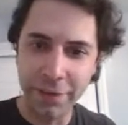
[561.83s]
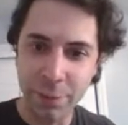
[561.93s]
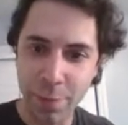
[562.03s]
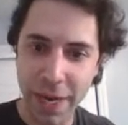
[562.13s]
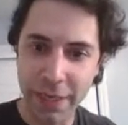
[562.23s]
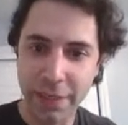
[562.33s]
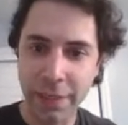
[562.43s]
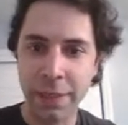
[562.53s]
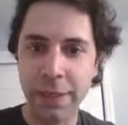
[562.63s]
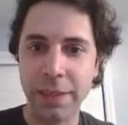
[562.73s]
even make
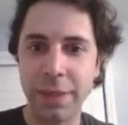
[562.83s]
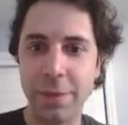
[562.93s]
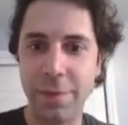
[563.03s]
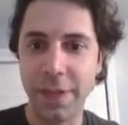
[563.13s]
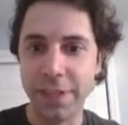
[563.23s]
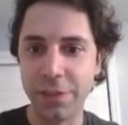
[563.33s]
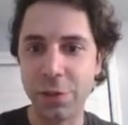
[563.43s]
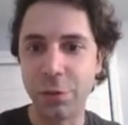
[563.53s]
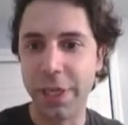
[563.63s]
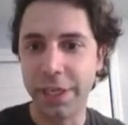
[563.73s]
the
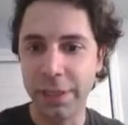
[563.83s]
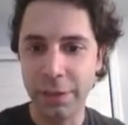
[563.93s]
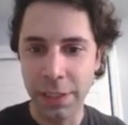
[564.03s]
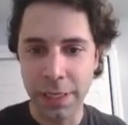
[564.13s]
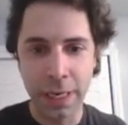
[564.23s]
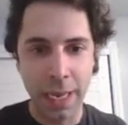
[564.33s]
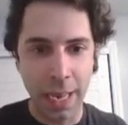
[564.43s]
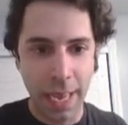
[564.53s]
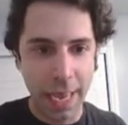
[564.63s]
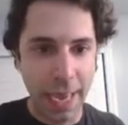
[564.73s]
fins green
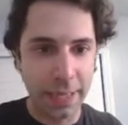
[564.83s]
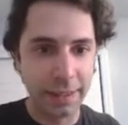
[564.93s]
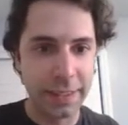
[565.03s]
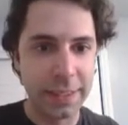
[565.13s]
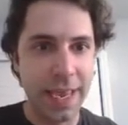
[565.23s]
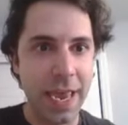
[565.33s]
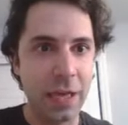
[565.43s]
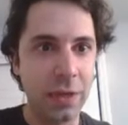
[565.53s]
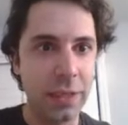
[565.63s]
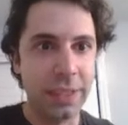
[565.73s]
and the
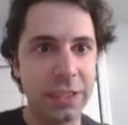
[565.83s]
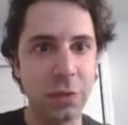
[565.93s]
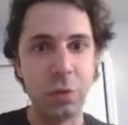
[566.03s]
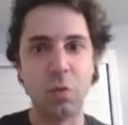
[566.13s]
tail is